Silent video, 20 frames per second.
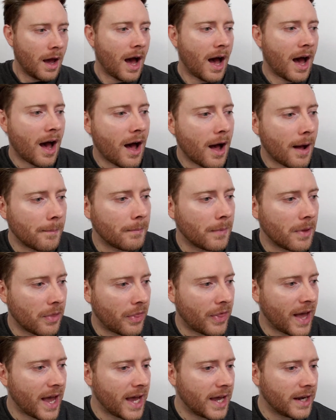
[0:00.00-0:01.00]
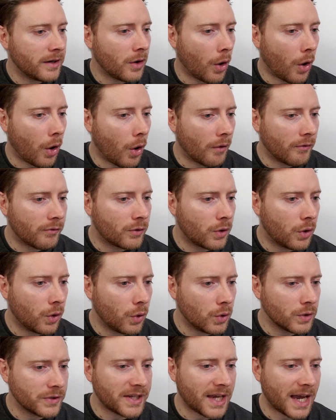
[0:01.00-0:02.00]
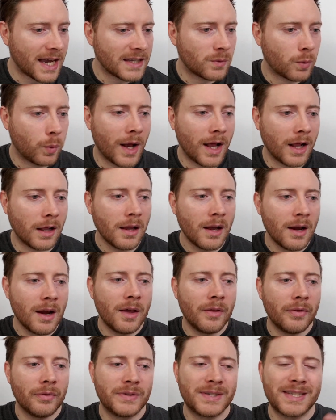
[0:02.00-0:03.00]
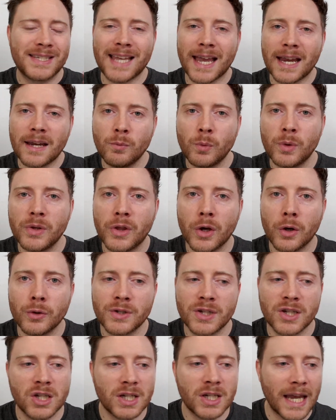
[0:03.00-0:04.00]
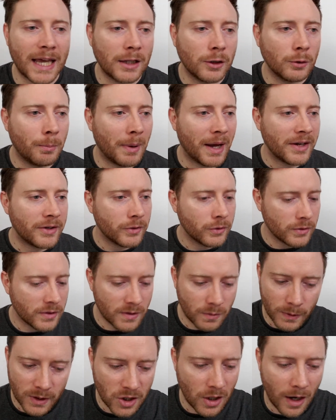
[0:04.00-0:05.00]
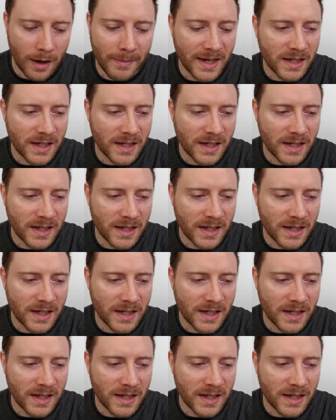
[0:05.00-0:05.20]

Then, of course, as well, same with those shell bundles, which I